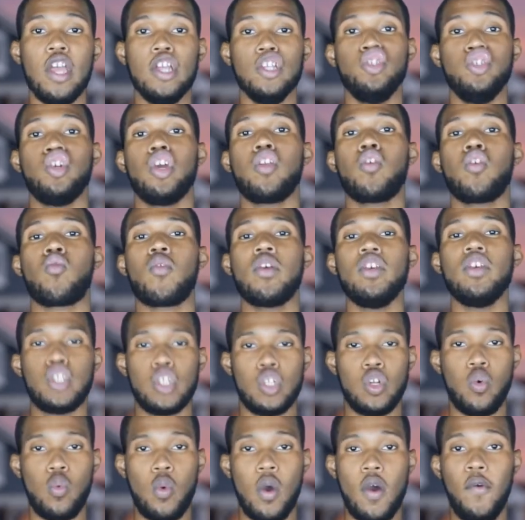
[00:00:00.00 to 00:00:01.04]

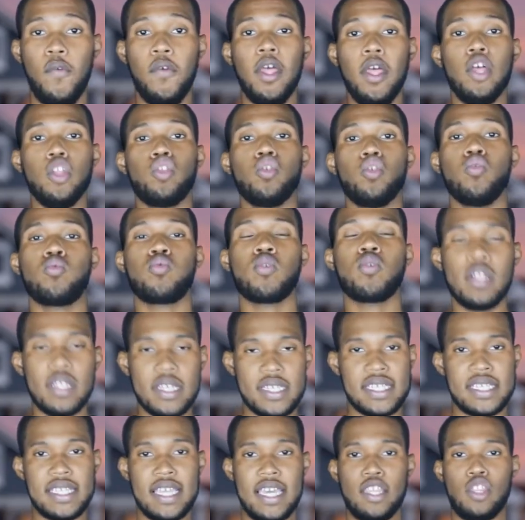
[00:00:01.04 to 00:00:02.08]
generational wealth, through real
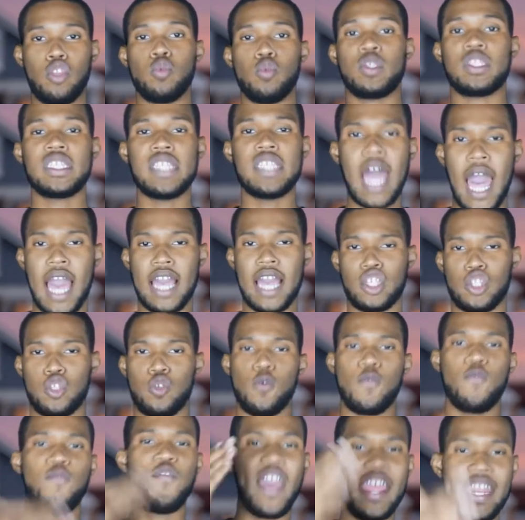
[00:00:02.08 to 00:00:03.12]
estate, through stocks, through
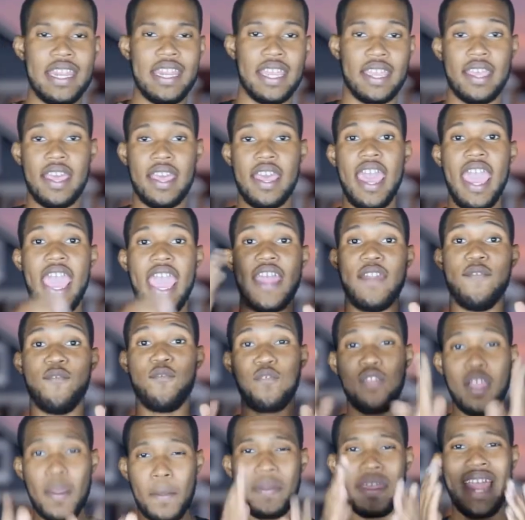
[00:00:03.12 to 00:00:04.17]
vending, and
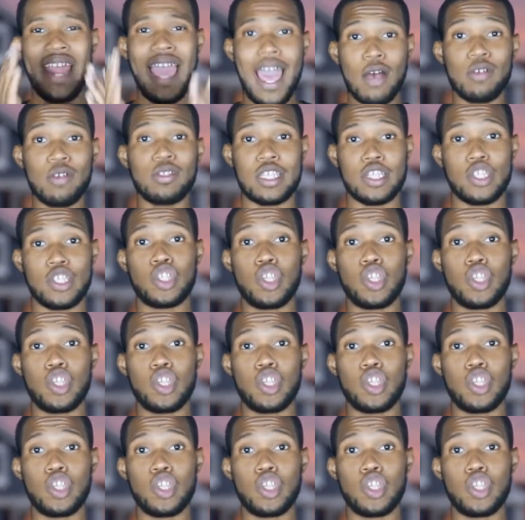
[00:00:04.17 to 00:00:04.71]
flipping houses.